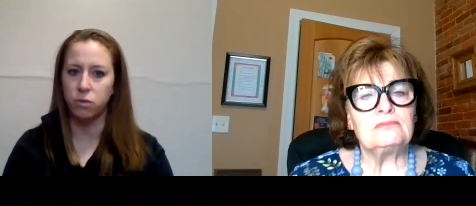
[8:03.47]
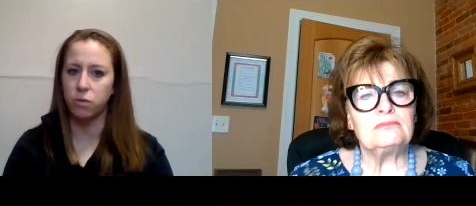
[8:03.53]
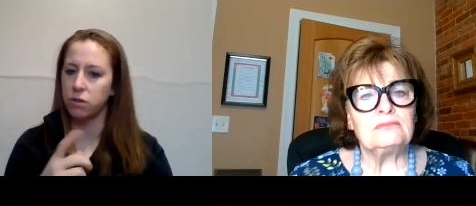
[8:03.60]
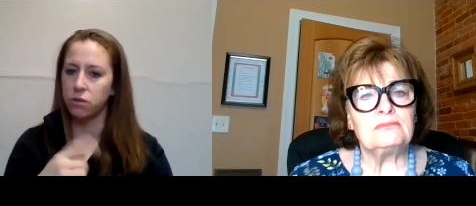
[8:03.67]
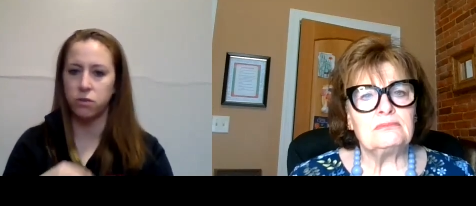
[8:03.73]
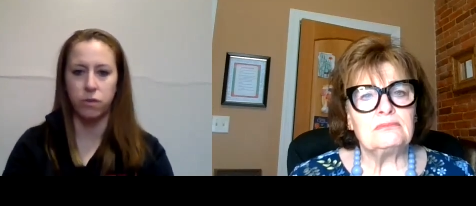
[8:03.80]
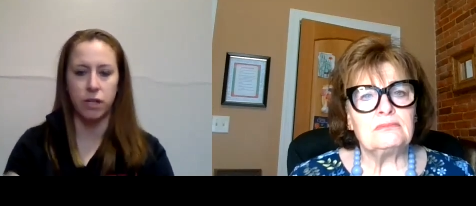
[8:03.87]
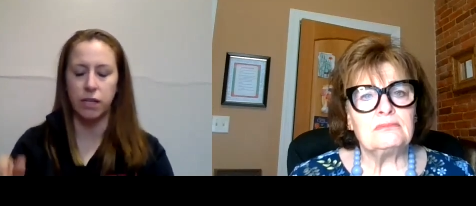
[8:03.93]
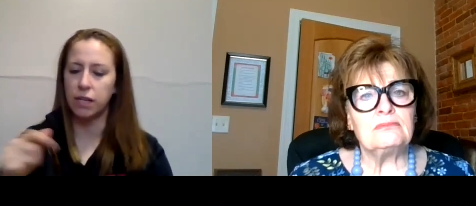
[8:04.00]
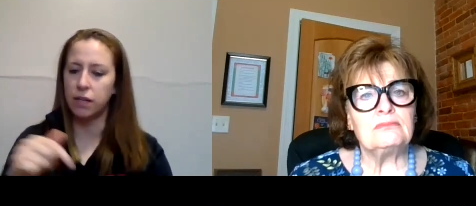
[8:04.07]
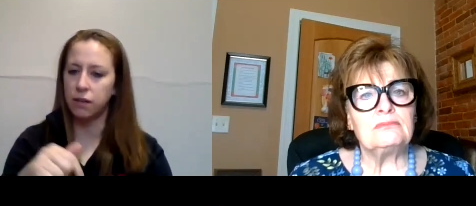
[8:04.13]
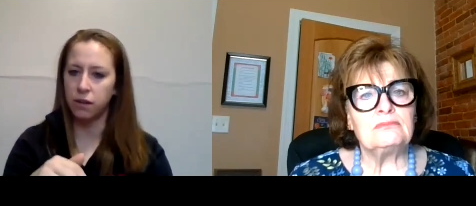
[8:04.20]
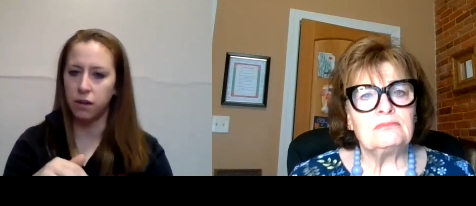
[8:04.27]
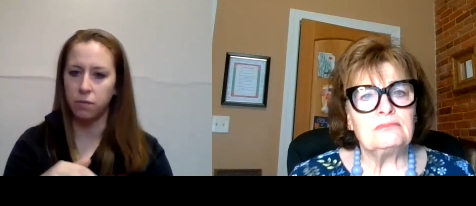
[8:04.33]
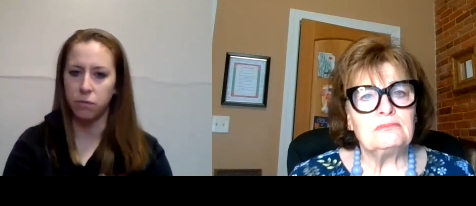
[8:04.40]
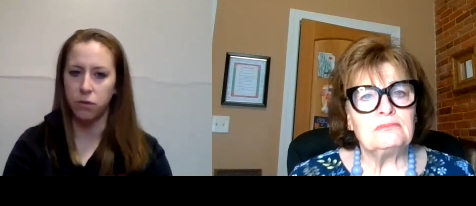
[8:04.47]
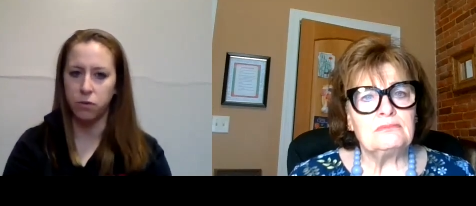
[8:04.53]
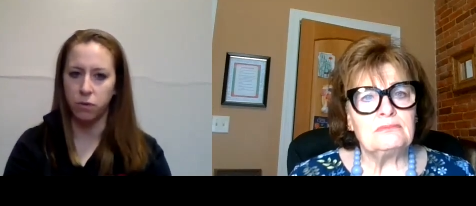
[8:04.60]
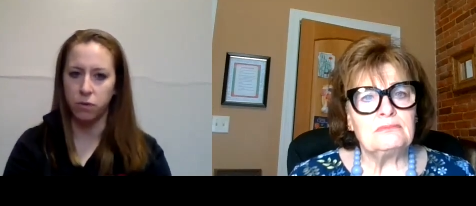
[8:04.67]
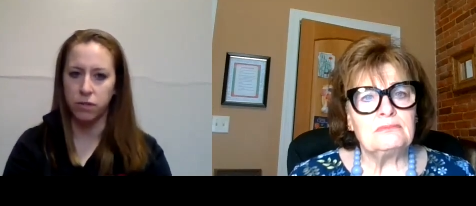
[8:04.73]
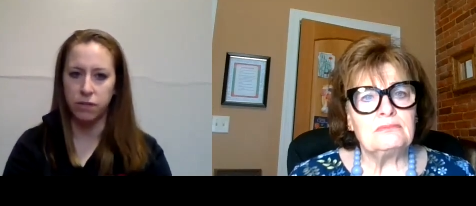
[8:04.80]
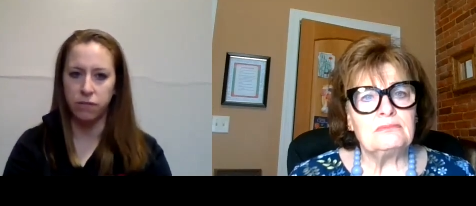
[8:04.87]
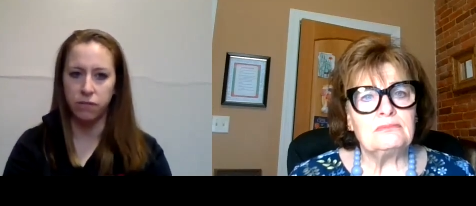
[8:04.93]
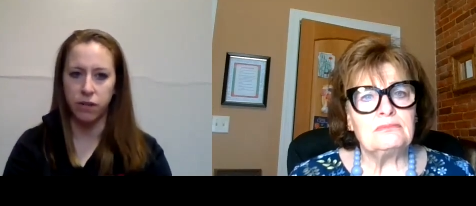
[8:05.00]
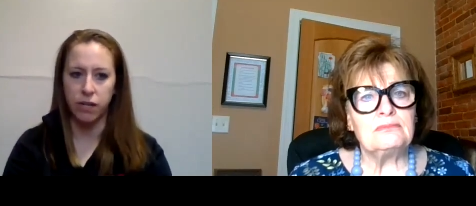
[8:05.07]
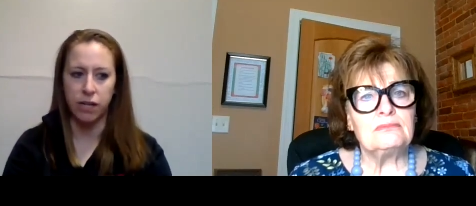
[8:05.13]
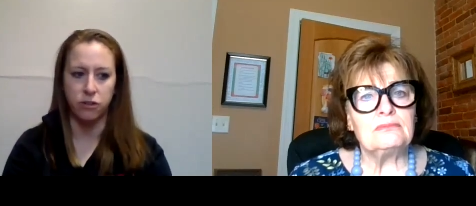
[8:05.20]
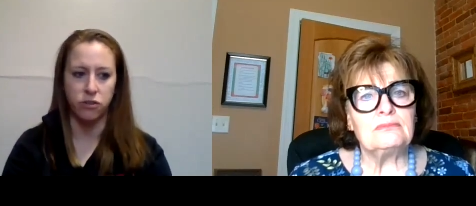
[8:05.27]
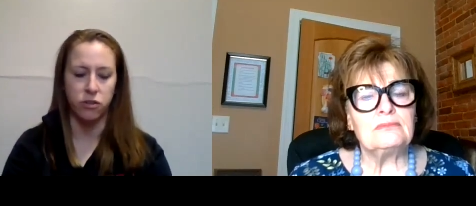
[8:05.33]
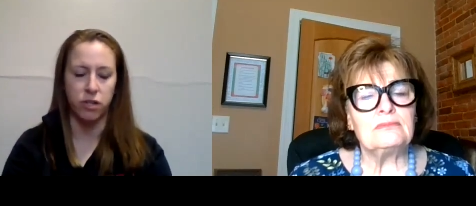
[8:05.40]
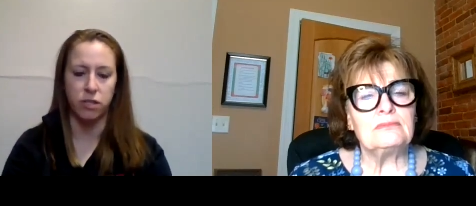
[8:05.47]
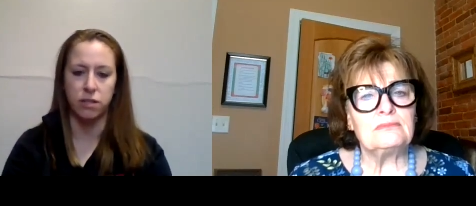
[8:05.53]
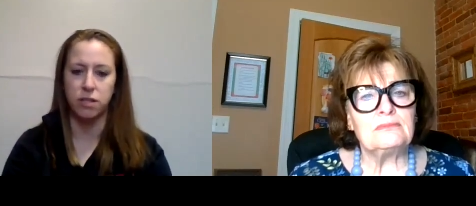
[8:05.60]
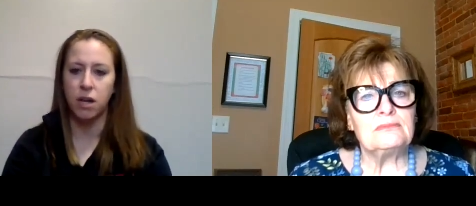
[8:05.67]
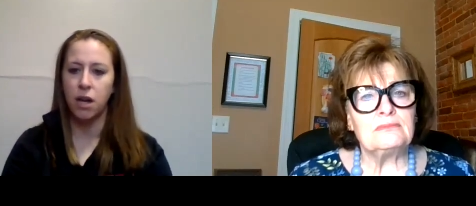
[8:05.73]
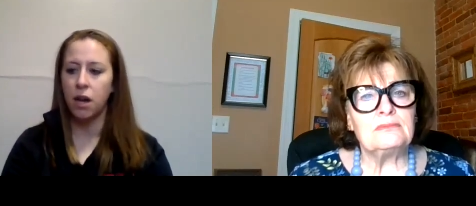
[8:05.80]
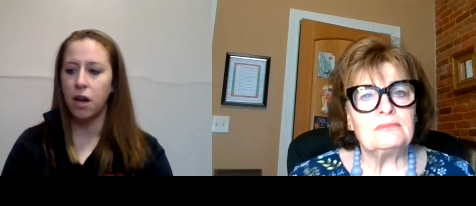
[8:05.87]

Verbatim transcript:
Speaker 1: door? Do they need to come through a different entrance?